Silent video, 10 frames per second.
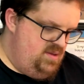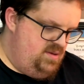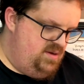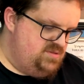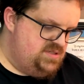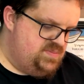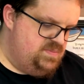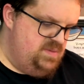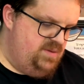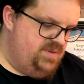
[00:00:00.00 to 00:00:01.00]

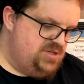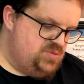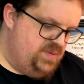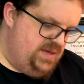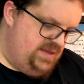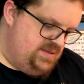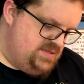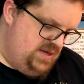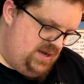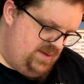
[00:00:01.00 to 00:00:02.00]
Not much splitting at the
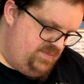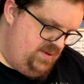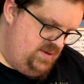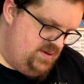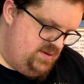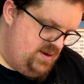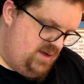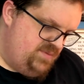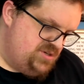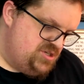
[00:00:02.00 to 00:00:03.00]
top.
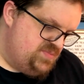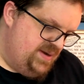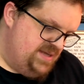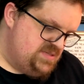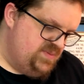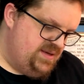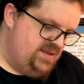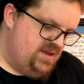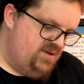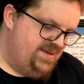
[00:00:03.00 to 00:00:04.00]
Not much spine
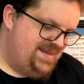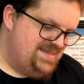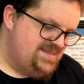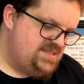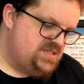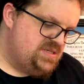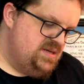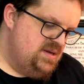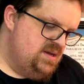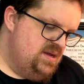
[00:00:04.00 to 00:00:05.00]
splitting, though it is
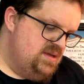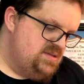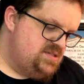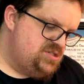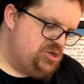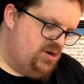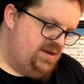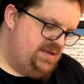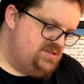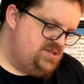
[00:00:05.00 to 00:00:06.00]

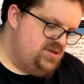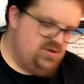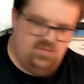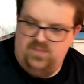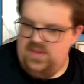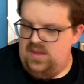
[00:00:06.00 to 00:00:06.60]
starting to.